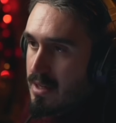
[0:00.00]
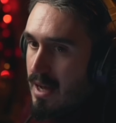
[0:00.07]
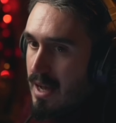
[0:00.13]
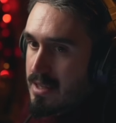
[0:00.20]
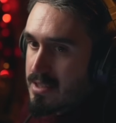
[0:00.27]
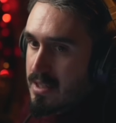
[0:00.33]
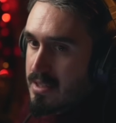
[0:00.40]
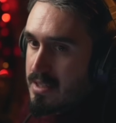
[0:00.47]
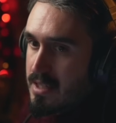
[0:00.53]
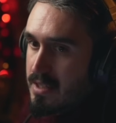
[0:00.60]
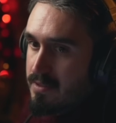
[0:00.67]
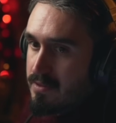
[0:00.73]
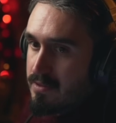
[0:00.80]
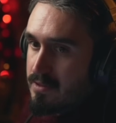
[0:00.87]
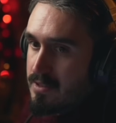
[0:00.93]
has a
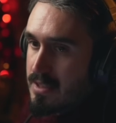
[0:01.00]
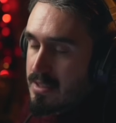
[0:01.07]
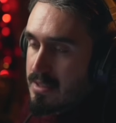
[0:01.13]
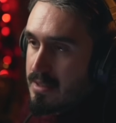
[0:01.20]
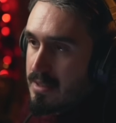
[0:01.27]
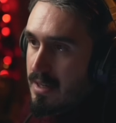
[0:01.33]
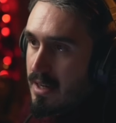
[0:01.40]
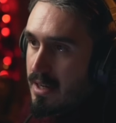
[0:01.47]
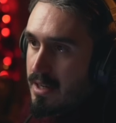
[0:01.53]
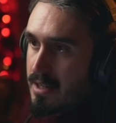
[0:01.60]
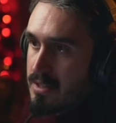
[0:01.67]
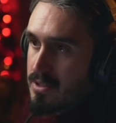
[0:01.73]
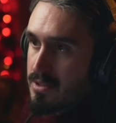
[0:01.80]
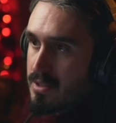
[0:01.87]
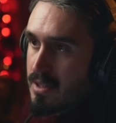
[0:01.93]
different delay
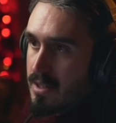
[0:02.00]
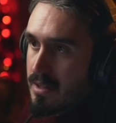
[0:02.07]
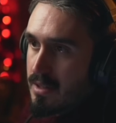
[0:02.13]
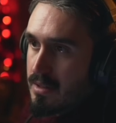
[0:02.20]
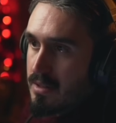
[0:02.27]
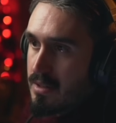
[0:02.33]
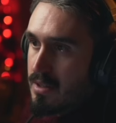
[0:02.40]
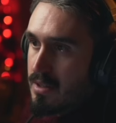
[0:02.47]
to the